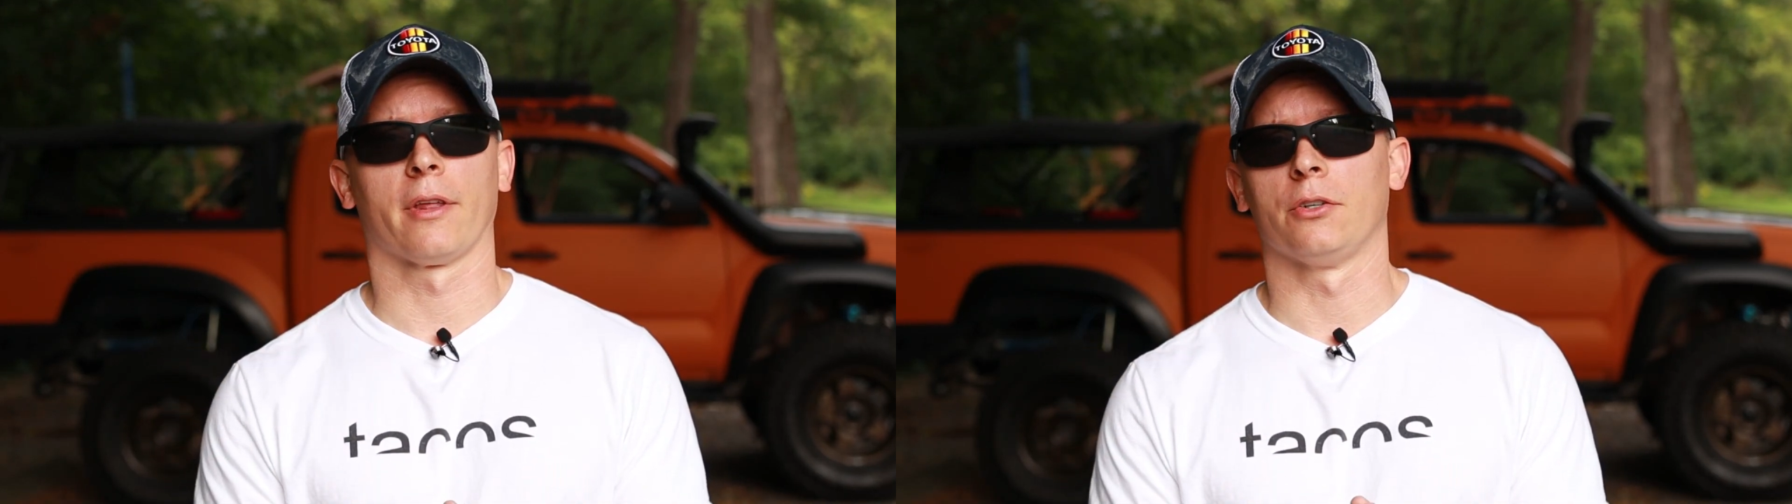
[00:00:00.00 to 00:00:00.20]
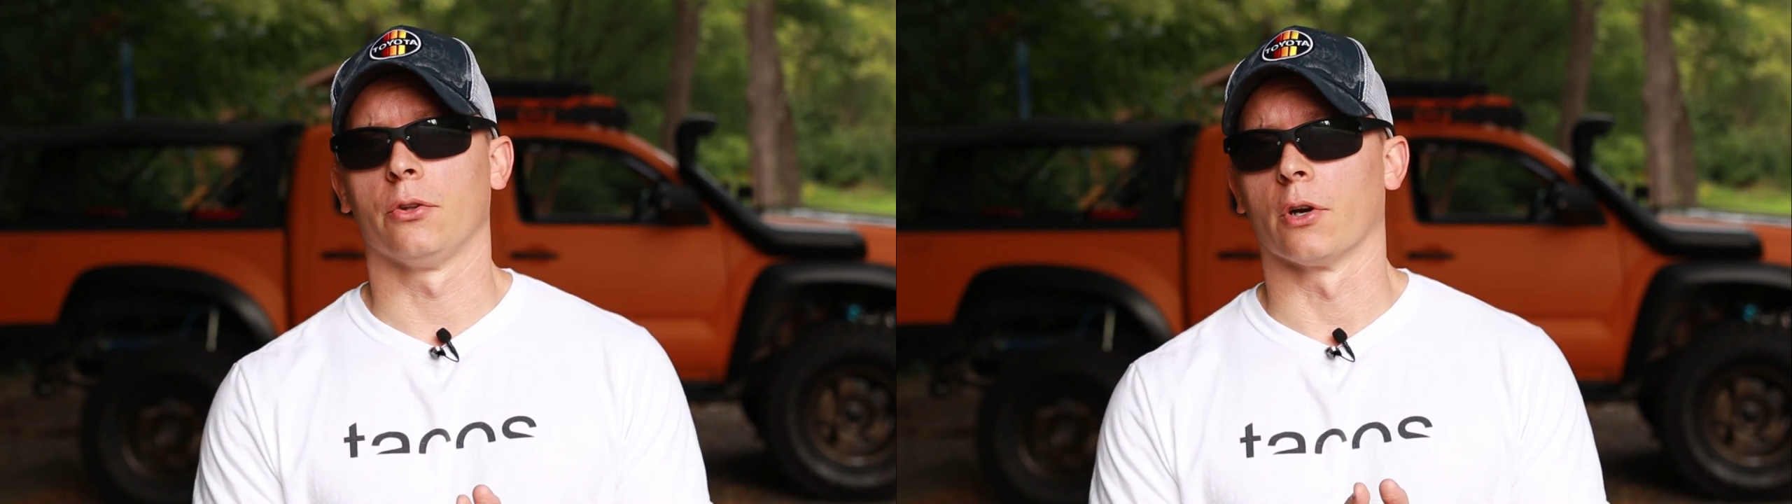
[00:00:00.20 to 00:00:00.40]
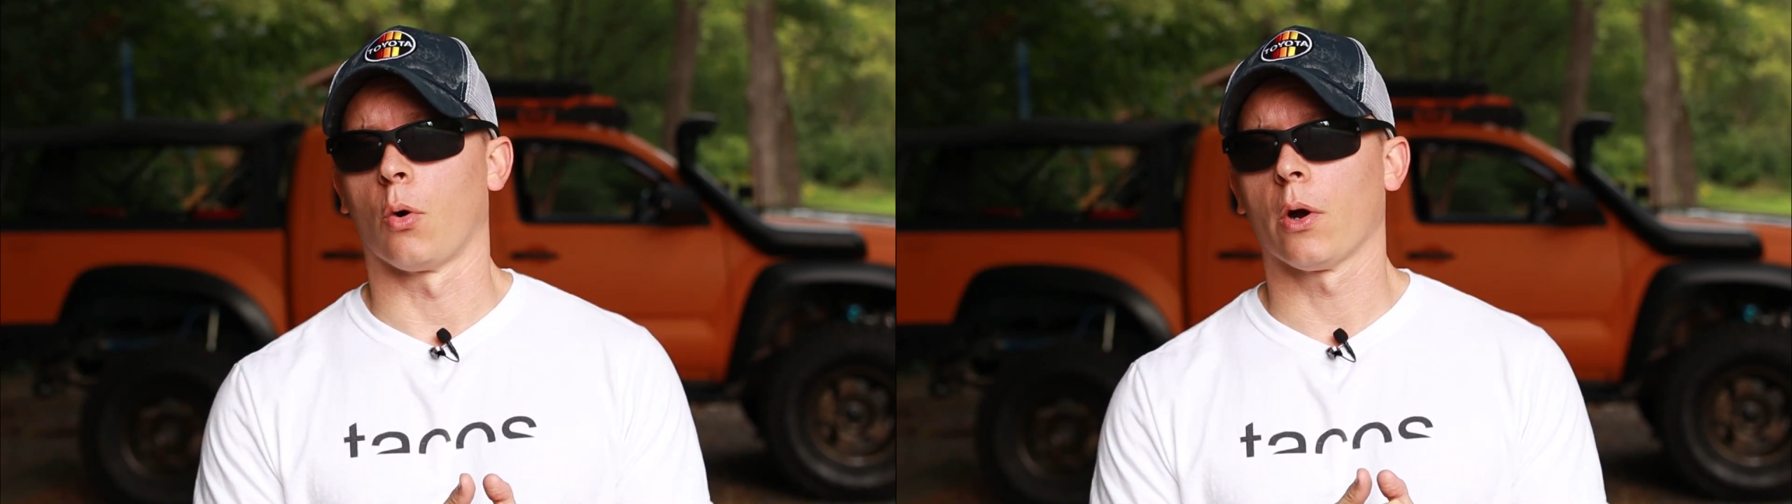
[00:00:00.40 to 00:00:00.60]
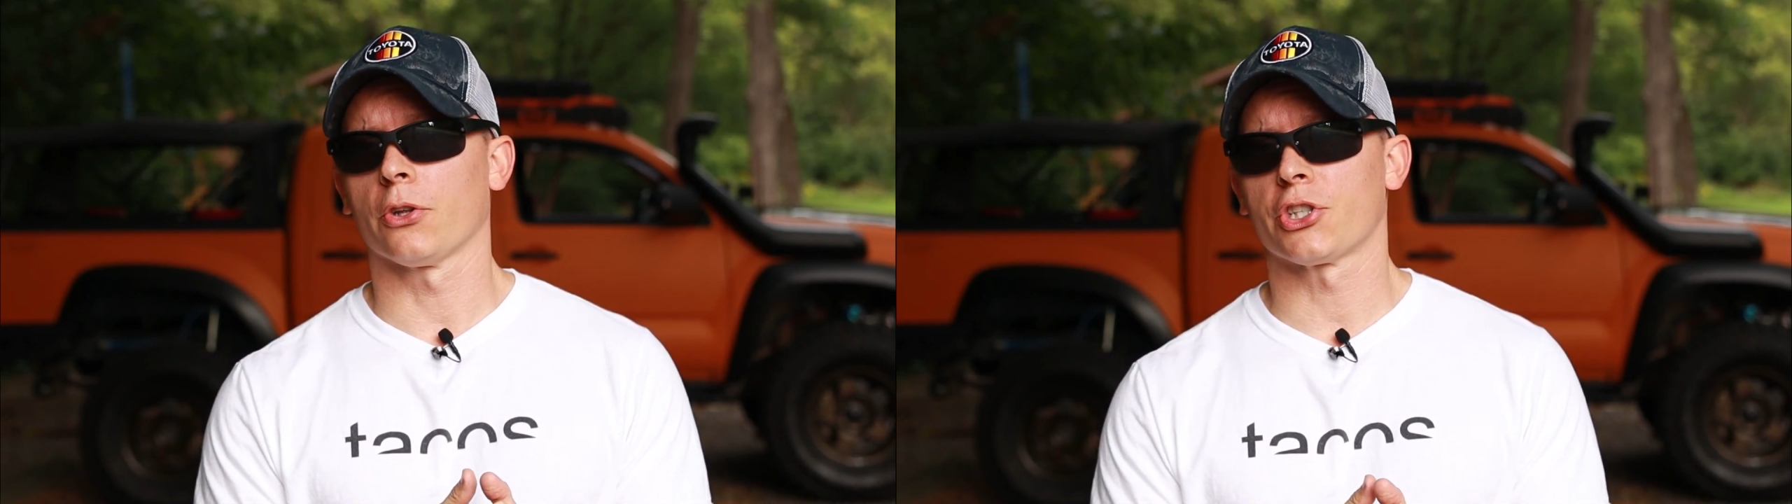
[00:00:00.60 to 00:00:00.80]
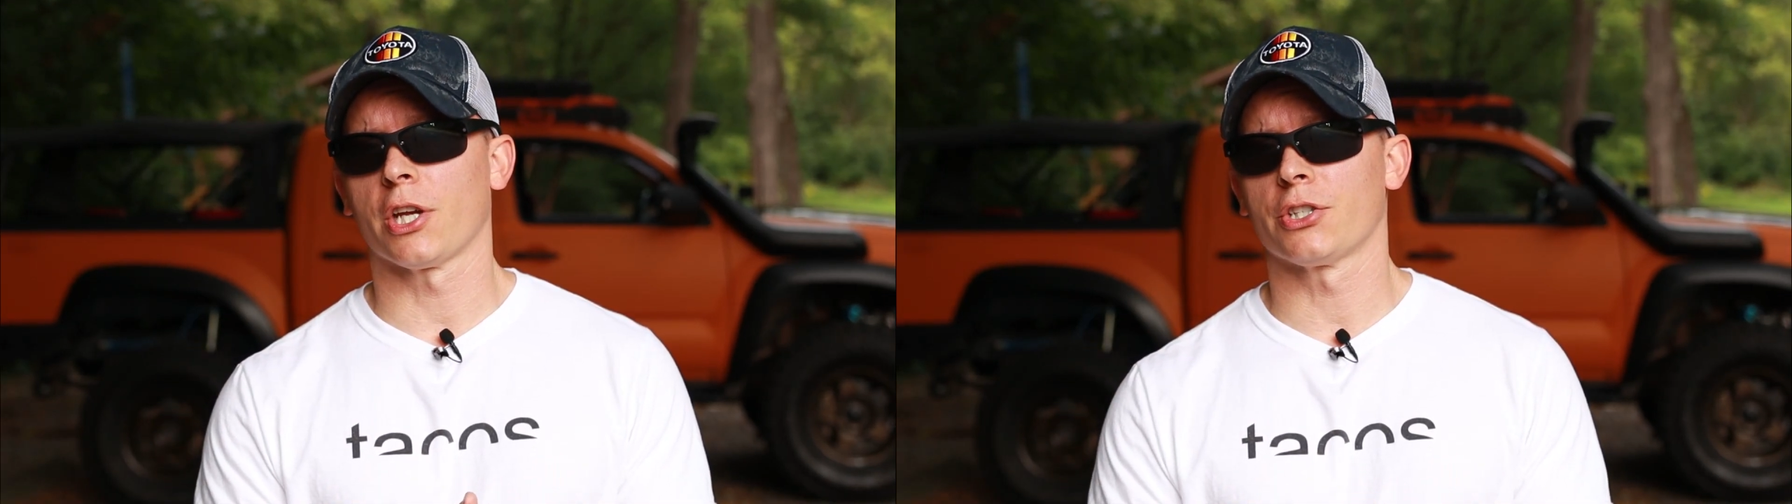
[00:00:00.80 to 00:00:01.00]
they do their
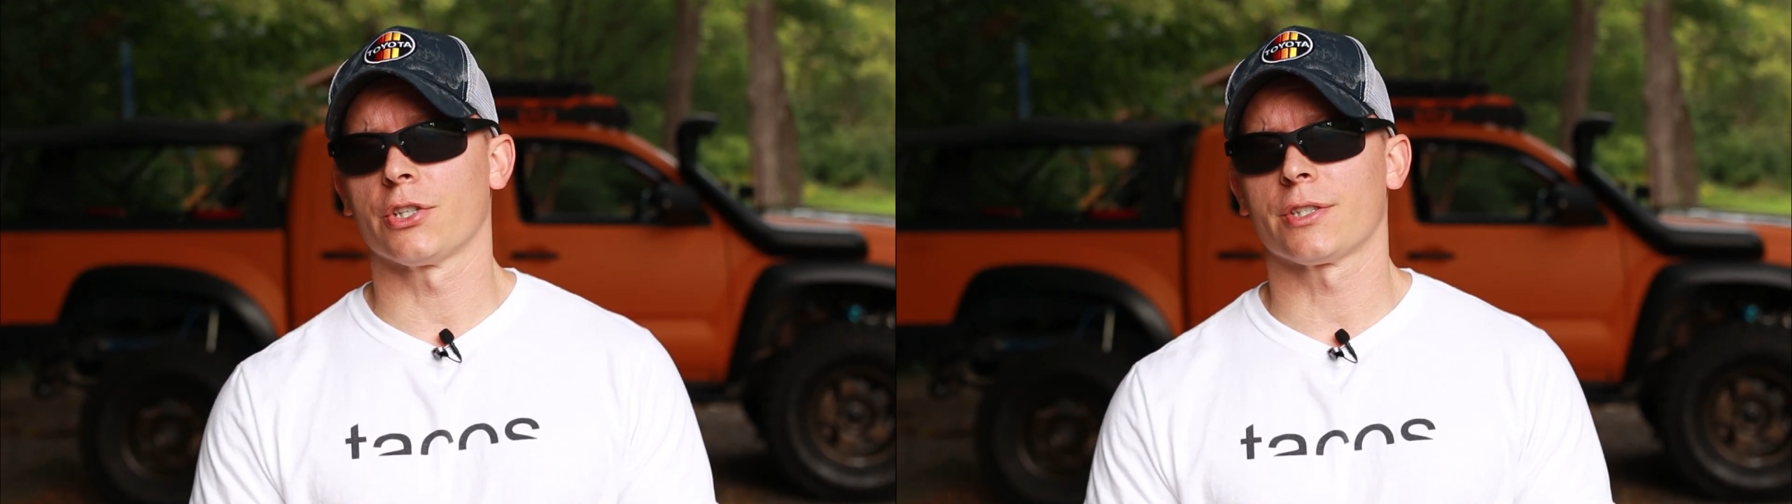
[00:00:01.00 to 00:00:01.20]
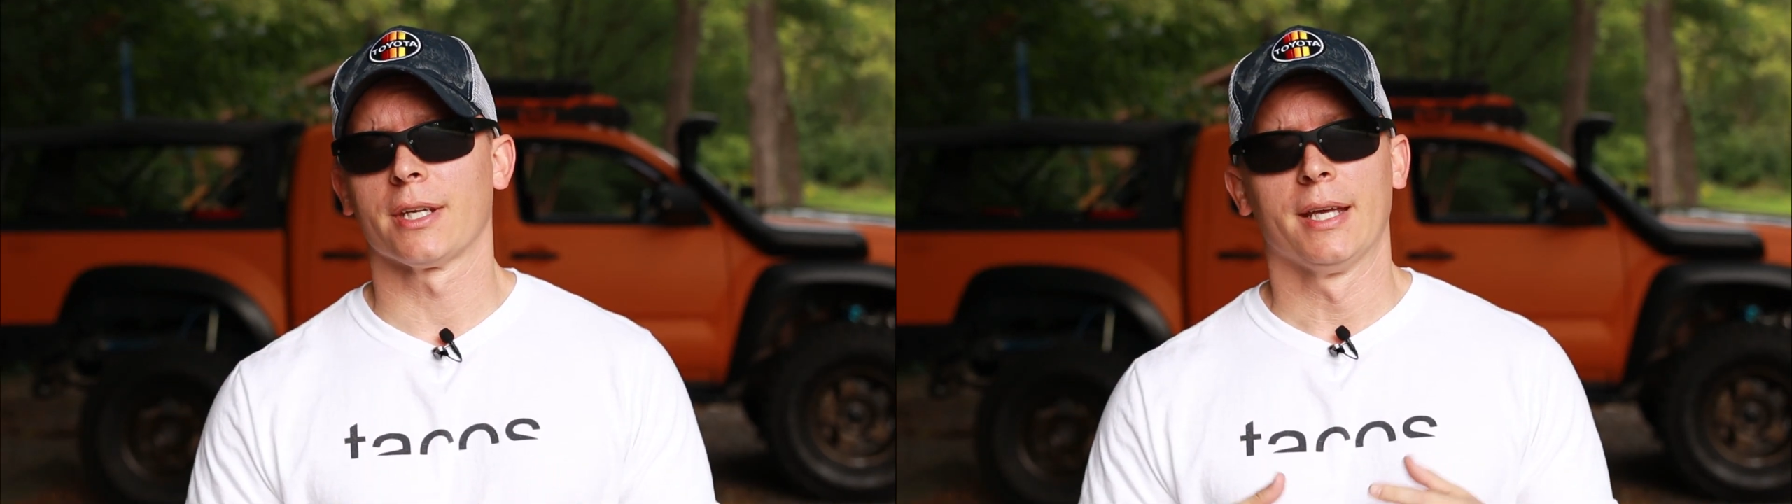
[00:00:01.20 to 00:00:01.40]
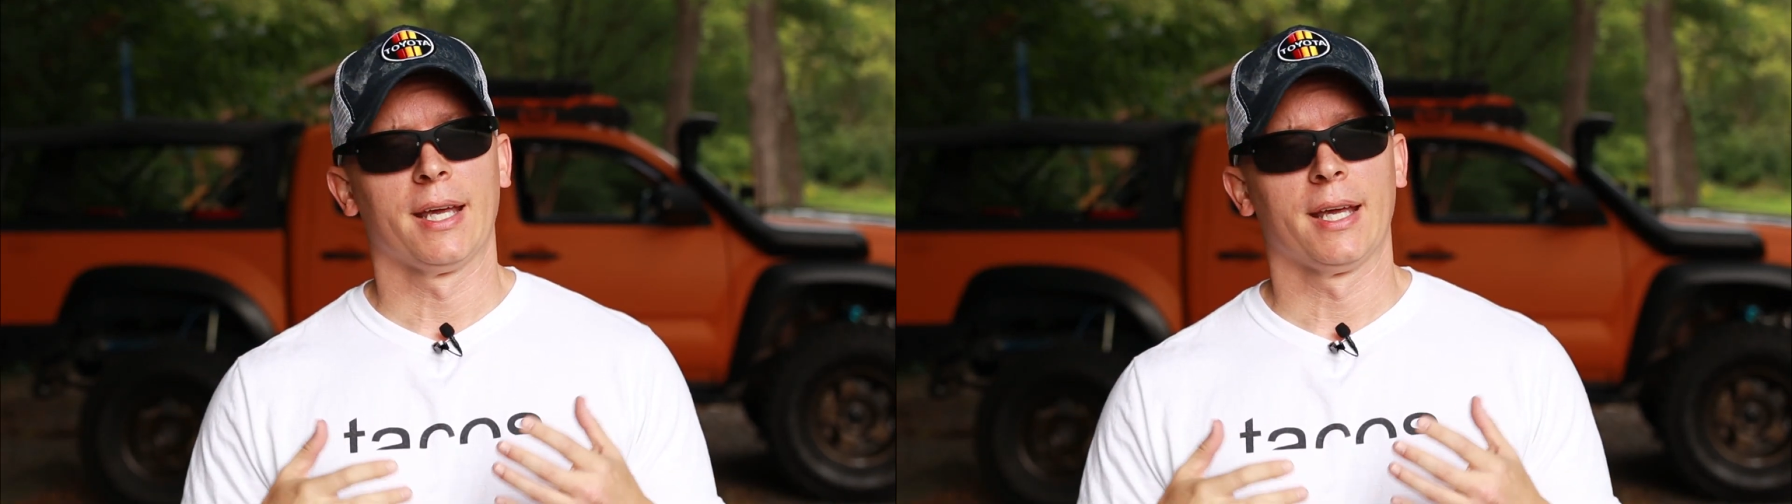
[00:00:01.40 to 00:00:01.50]
oil changes,